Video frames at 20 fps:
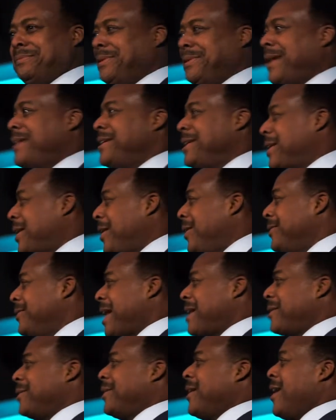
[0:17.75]
There you go.
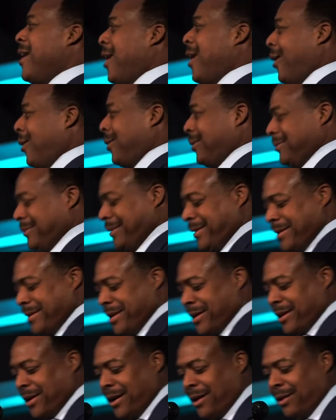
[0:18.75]
Let her know. There
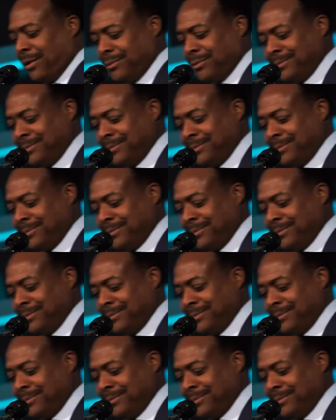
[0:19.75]
you go.